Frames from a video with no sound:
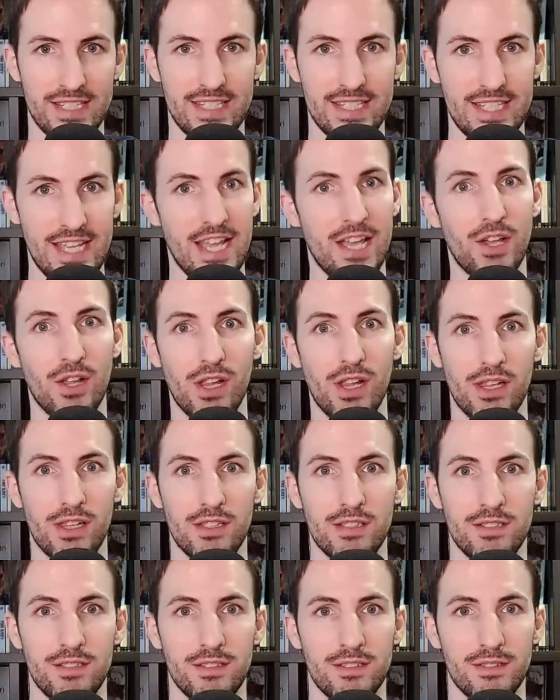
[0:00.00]
a
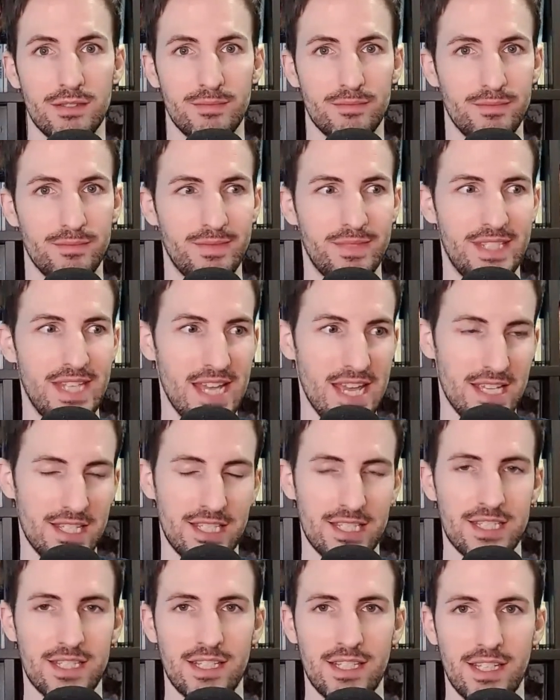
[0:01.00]
single
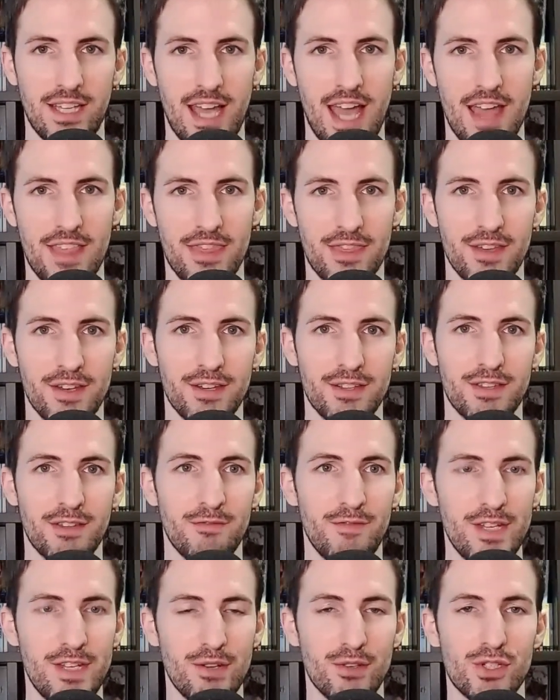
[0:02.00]
disc at the
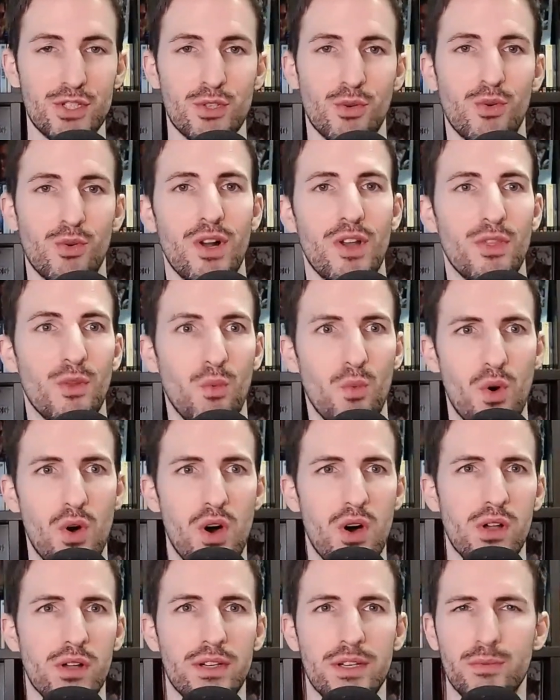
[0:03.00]
video store on the
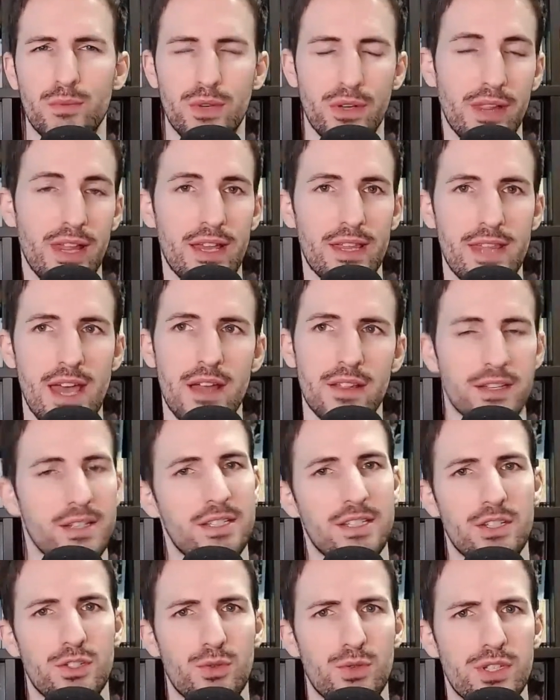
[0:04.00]
wall, and we're like, that
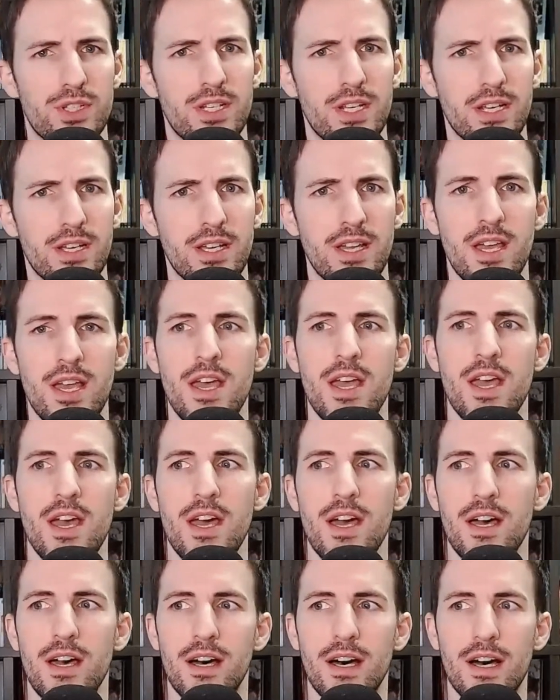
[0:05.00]
looks interesting.
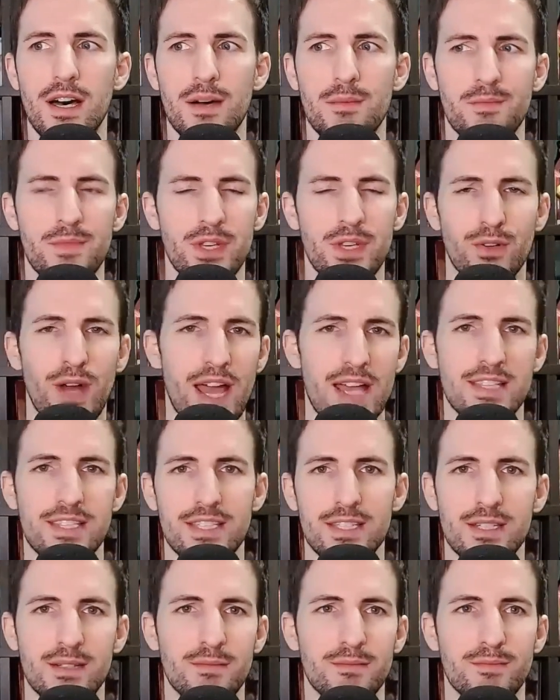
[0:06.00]
I
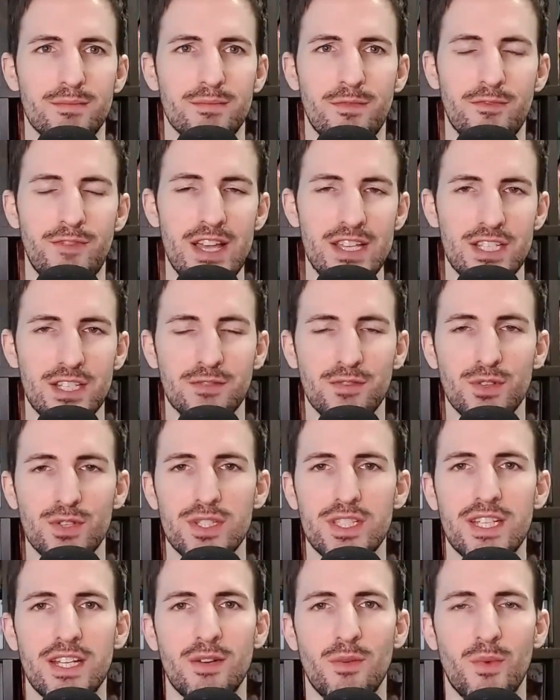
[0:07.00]
had some
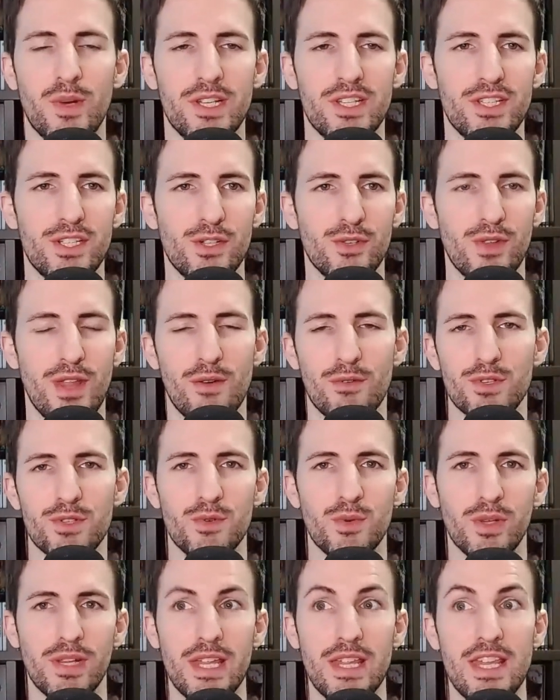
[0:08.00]
festivals that it went to. That
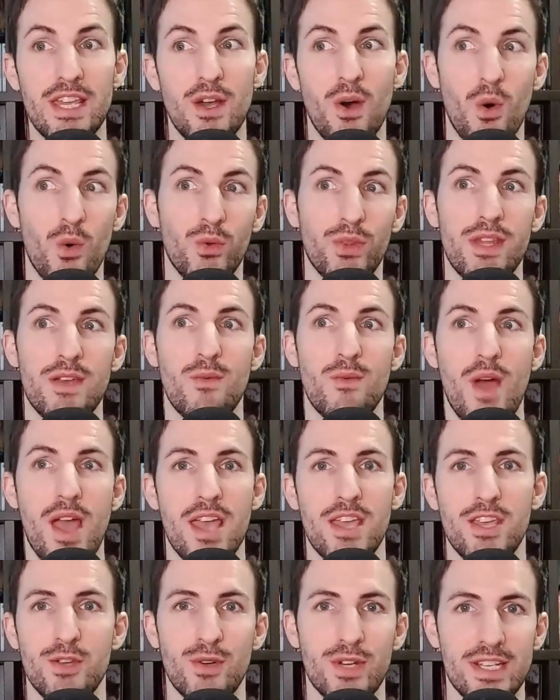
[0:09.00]
was really the only
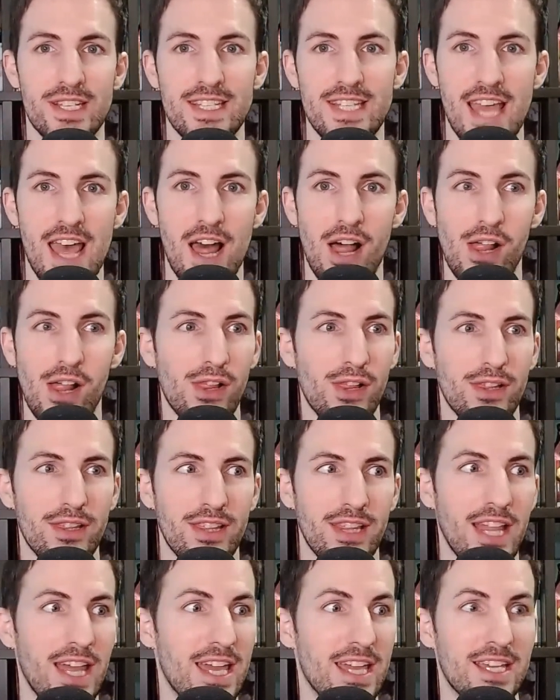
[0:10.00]
way you could
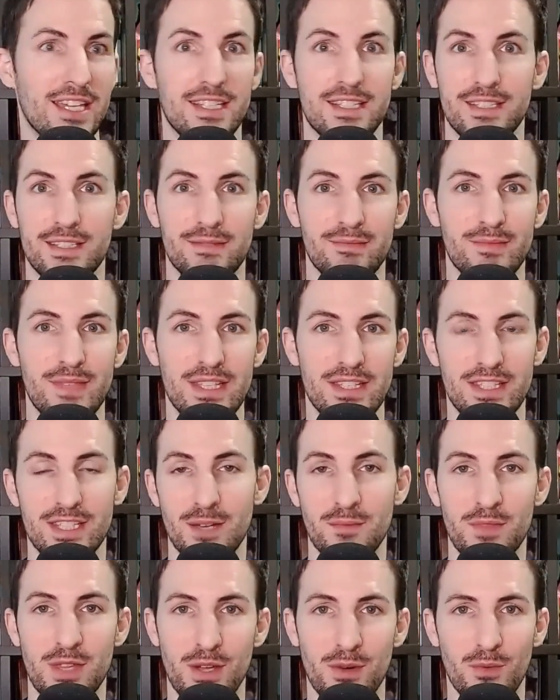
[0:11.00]
tell that
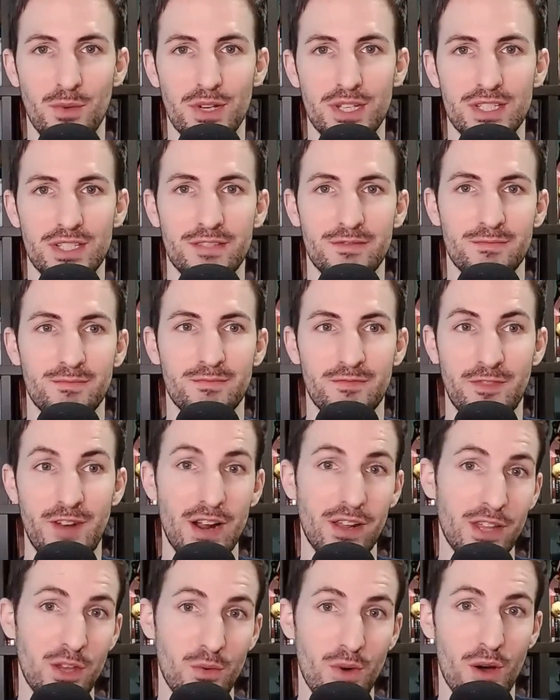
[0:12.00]
something was
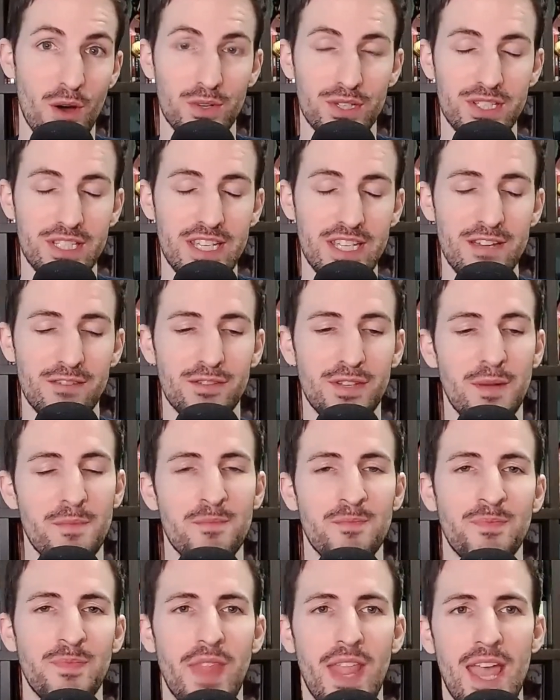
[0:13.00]
fairly well received.
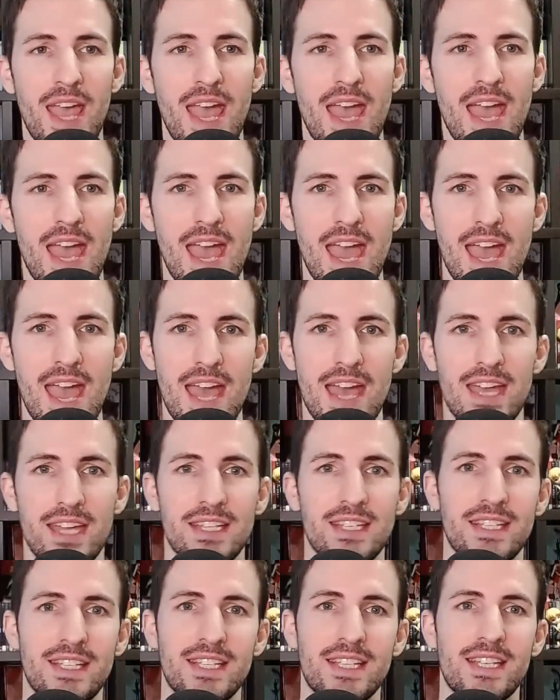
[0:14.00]

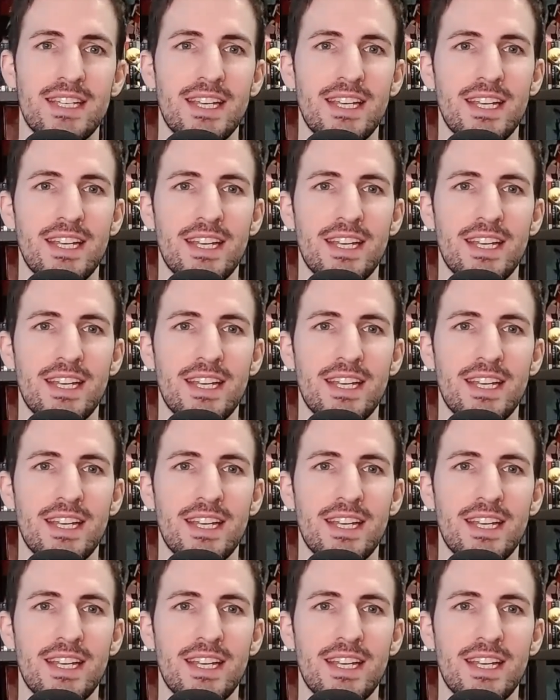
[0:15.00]
And